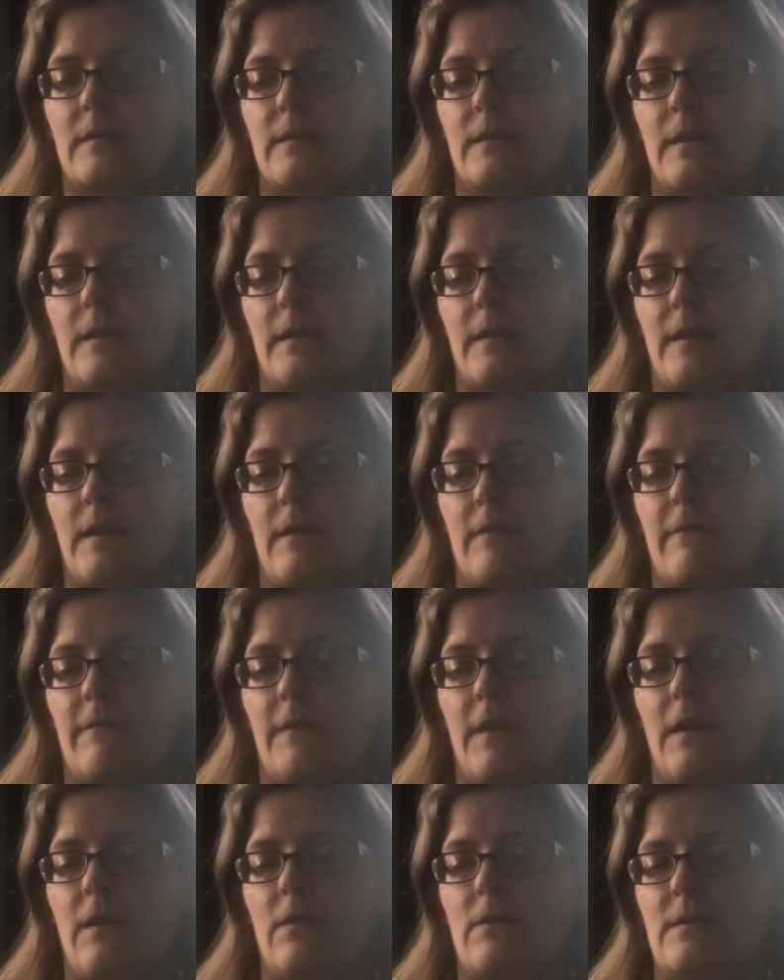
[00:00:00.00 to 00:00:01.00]
Lillian
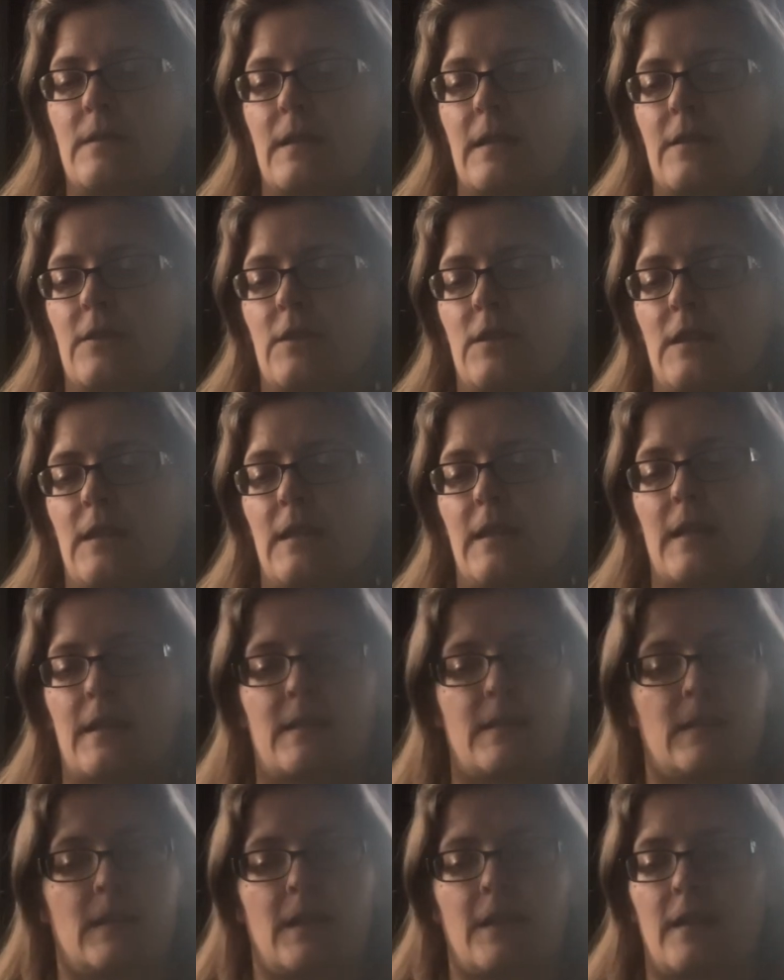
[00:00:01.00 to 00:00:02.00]
figures that she
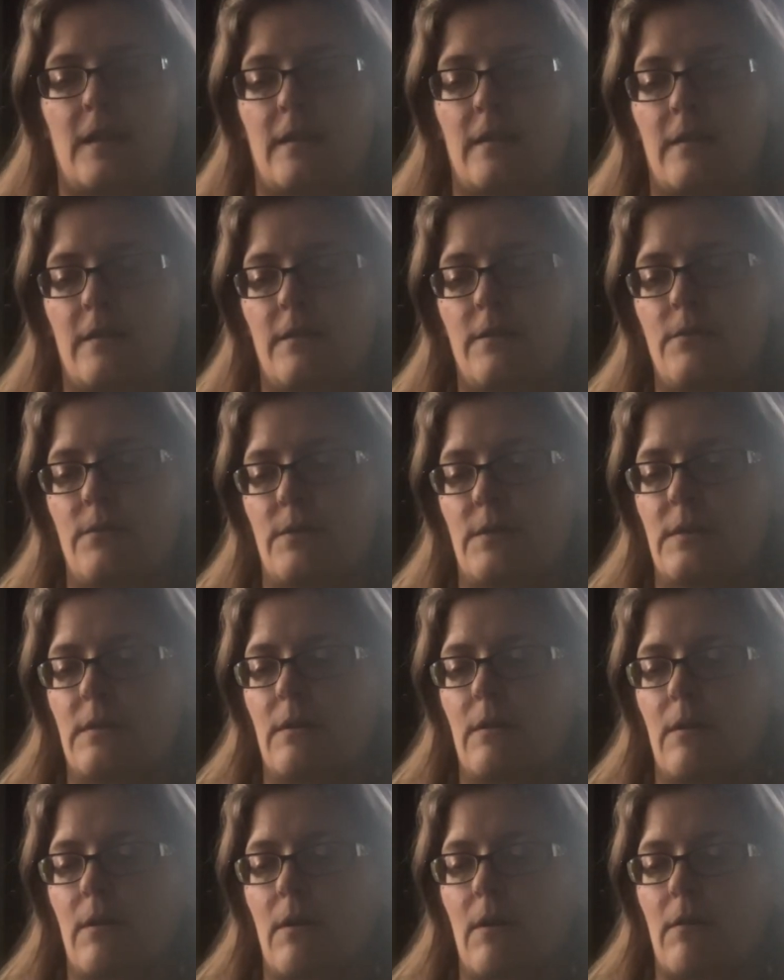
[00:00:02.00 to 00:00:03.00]
has nothing to lose.
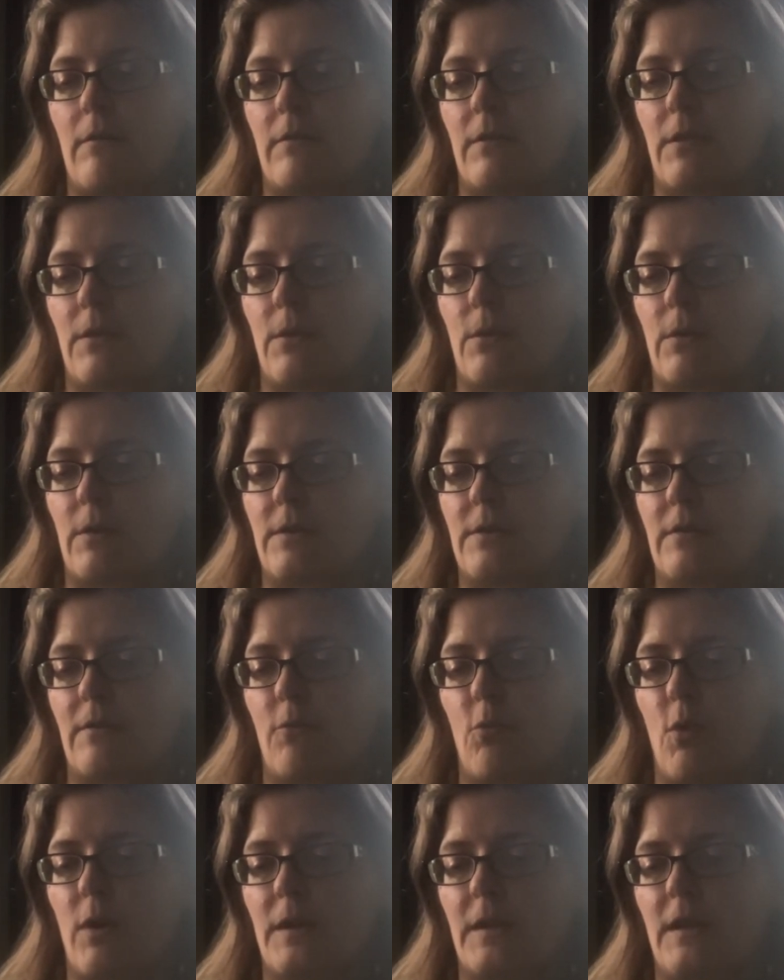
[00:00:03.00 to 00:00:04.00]
Over the course of
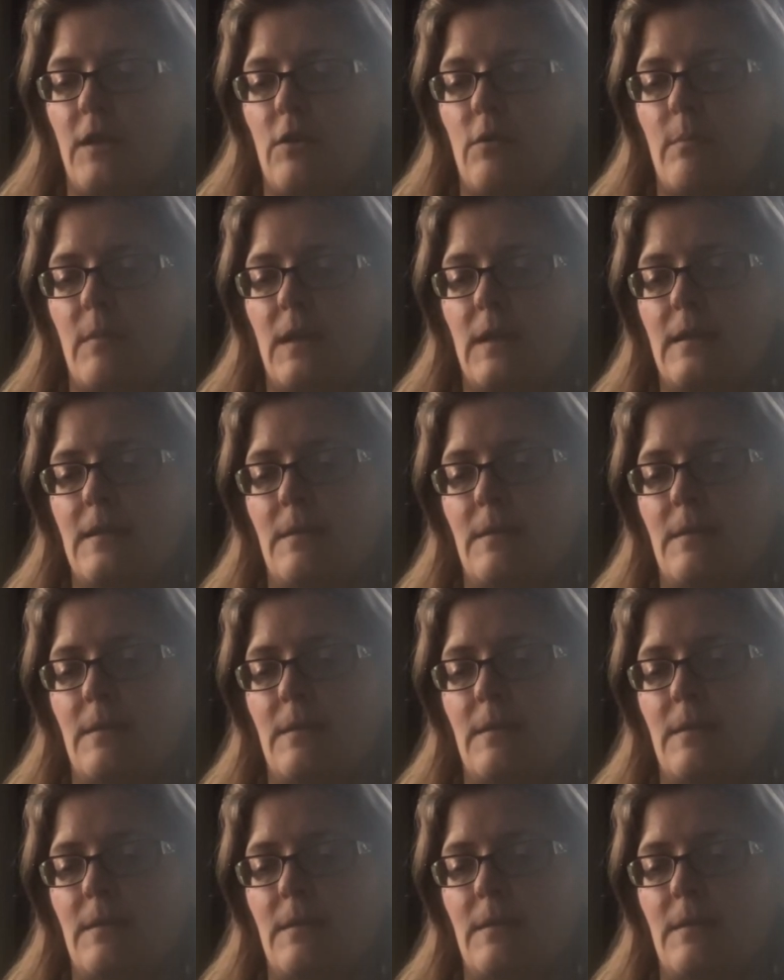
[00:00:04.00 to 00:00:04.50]
one humid,